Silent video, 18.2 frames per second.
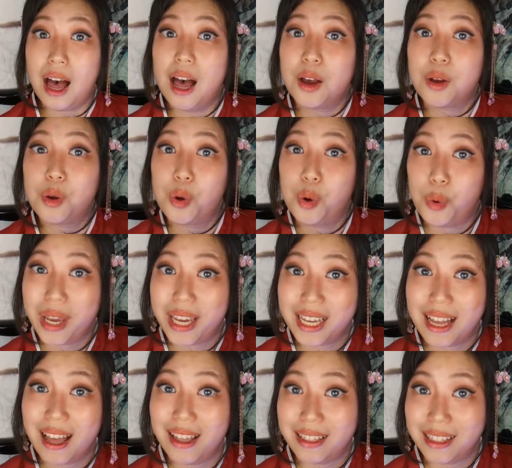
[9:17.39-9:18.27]
A
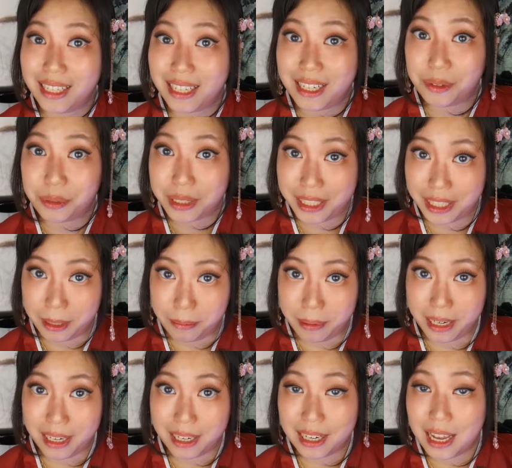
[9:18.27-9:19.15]
quick little
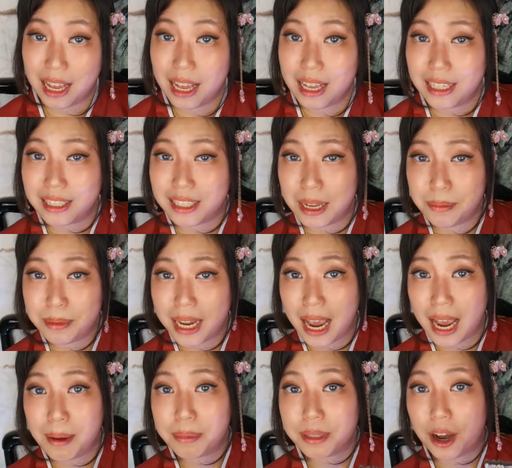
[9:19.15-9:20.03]
tidbit.
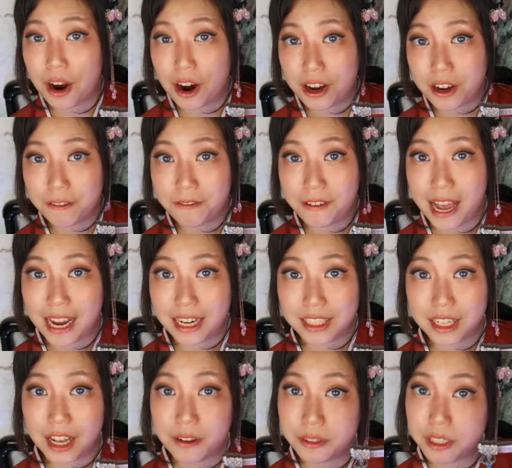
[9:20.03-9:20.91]
Sometimes
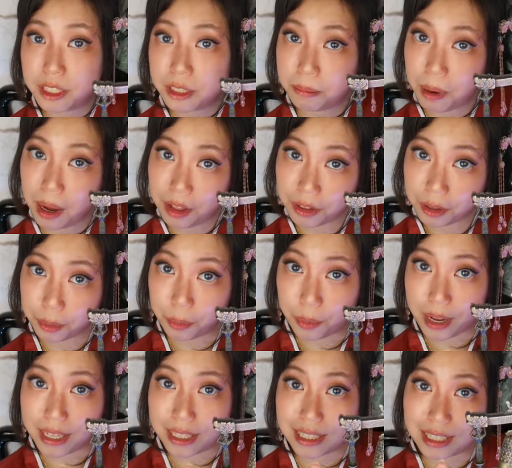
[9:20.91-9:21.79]
artifacts of smaller
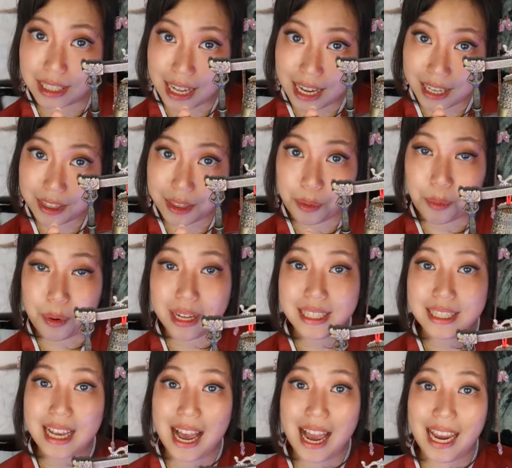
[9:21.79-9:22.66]
ones like the
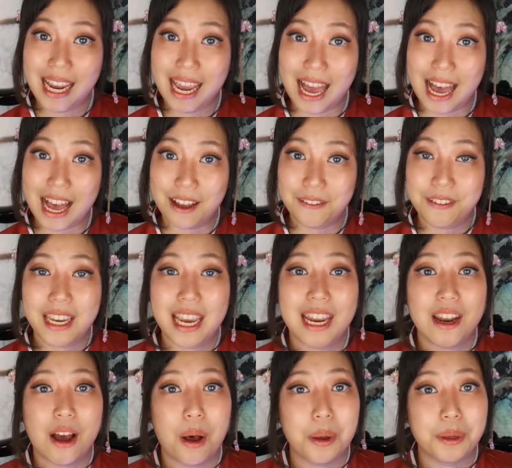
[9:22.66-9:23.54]
ones I have
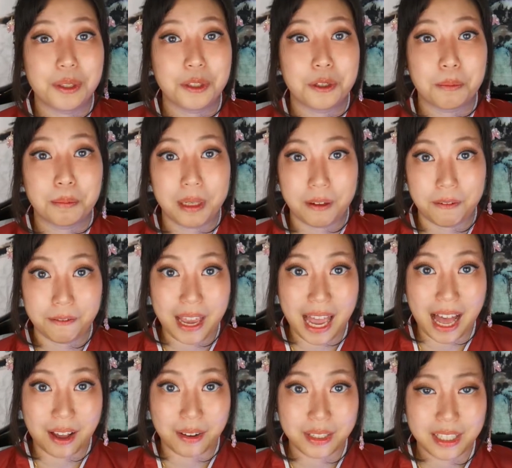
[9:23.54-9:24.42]
can also be
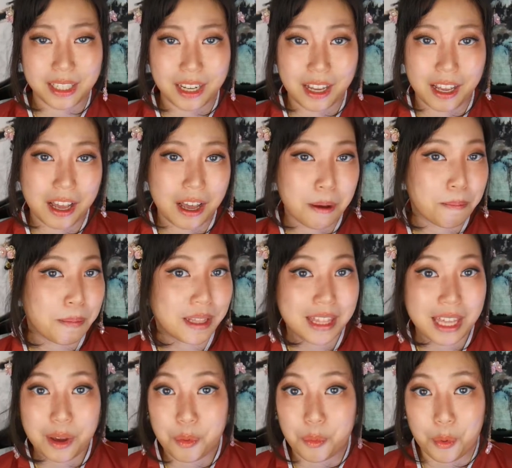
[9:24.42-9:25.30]
found,
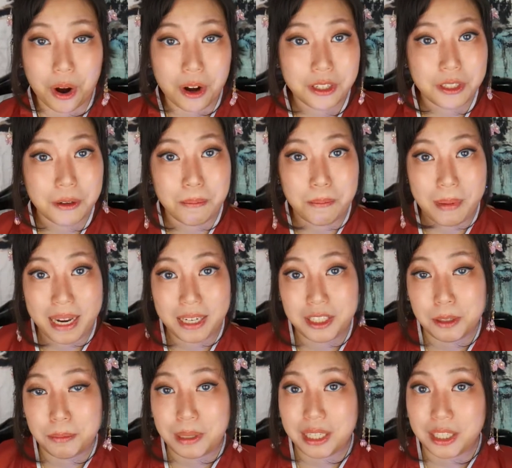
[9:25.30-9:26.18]
but they weren't meant
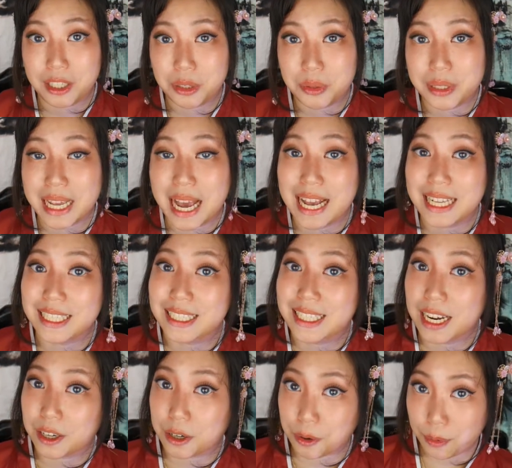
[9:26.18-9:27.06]
to be used as
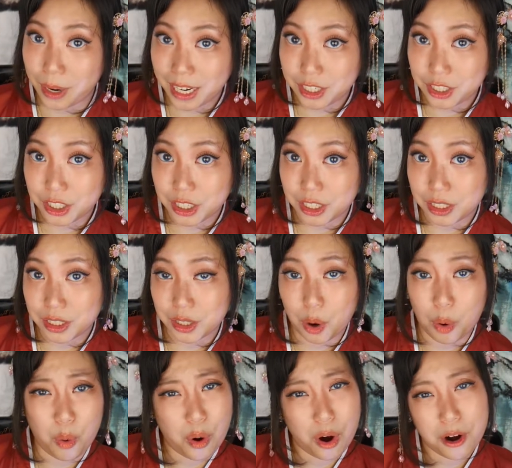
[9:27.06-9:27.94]
decorations
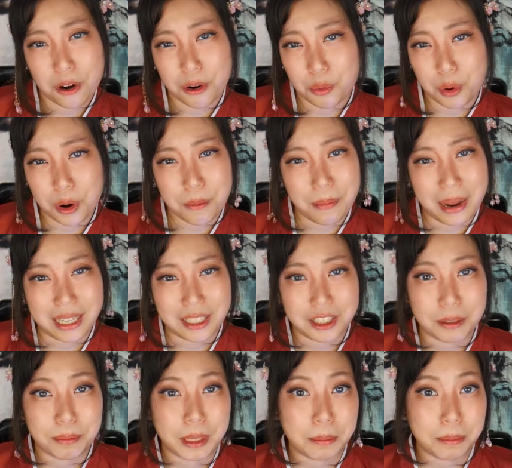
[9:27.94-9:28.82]
or were meant
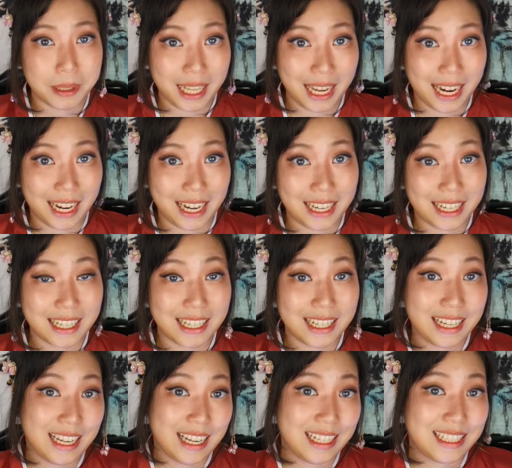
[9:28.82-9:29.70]
to be played.
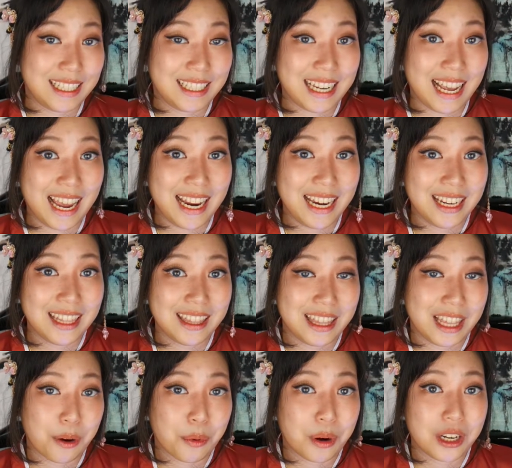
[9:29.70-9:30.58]
Instead,
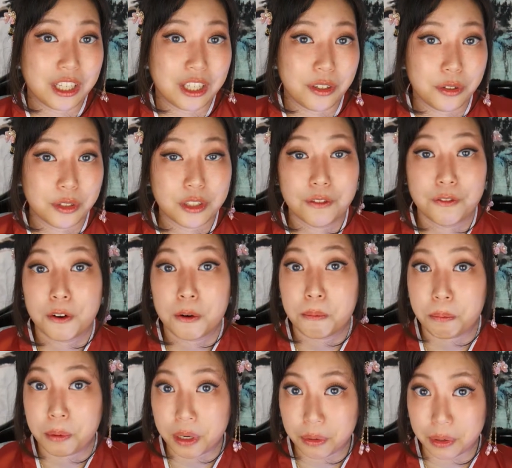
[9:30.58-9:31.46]
they were used for
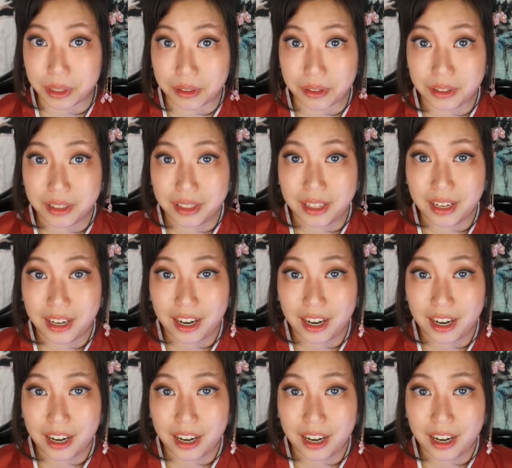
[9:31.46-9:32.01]
burial.